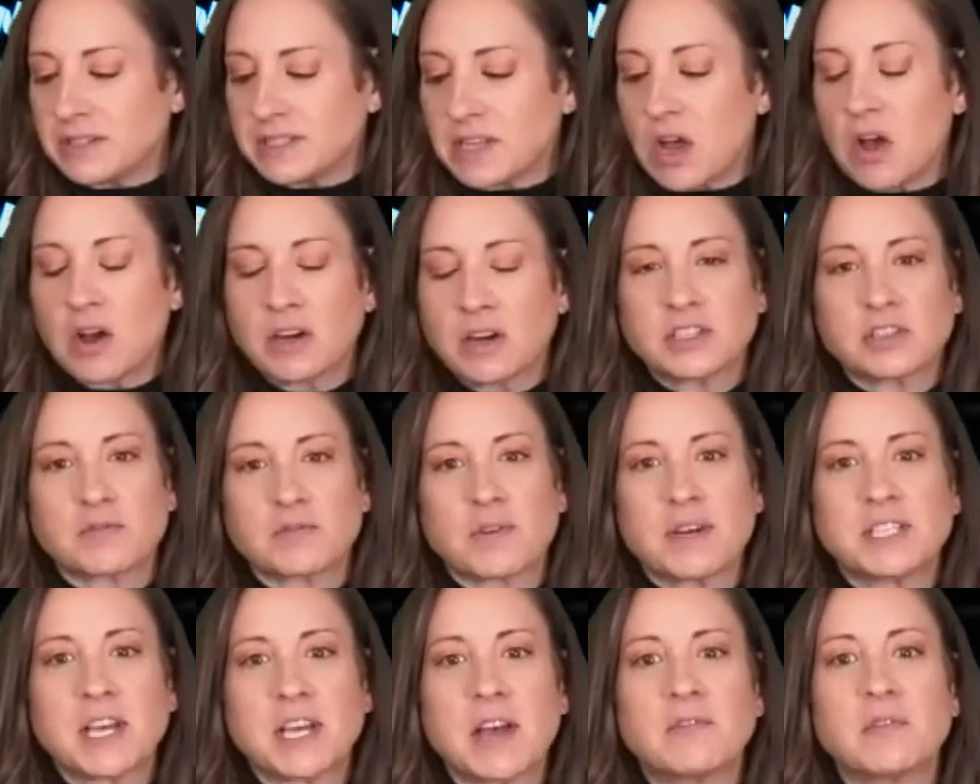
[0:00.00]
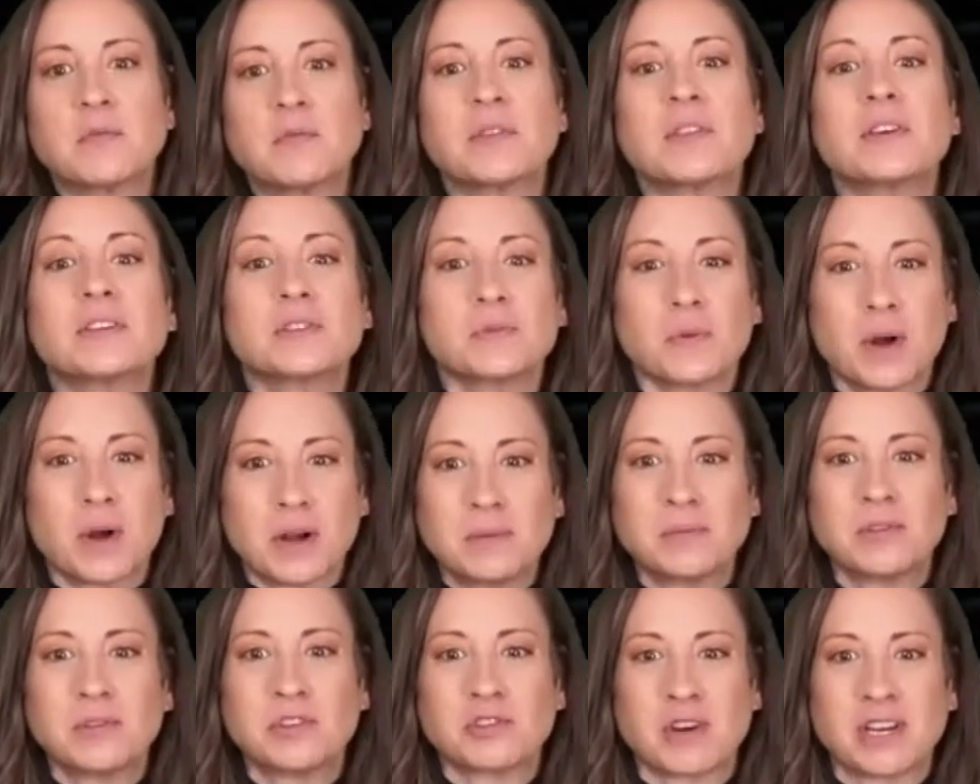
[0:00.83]
Aung, it's great to have you with us.
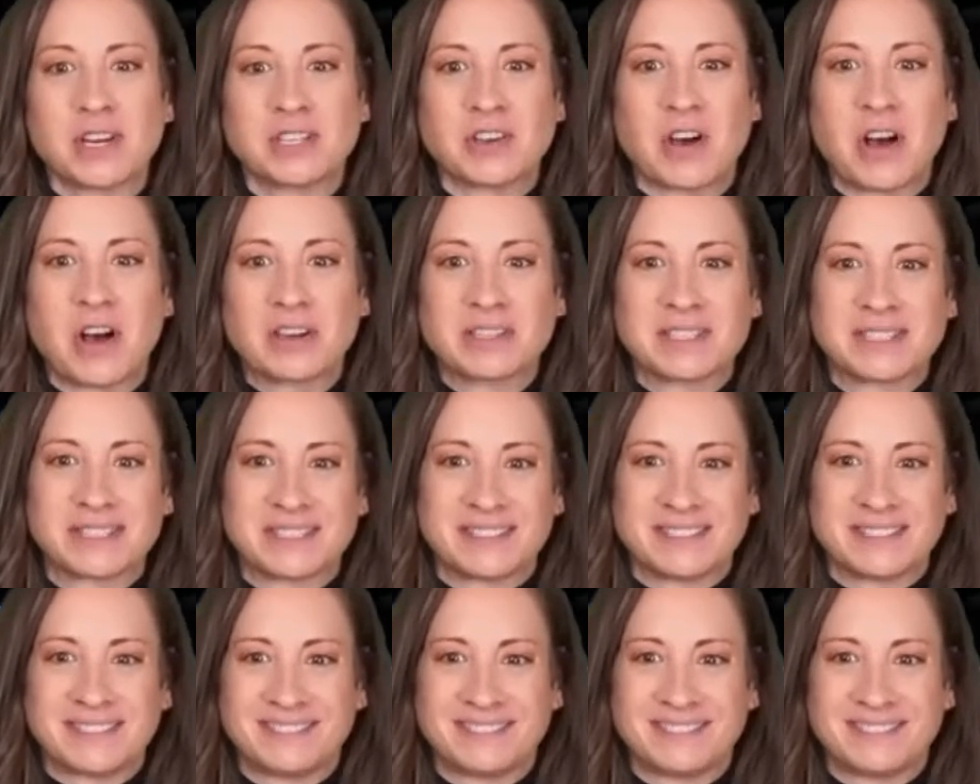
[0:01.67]
Welcome to Trade Talks.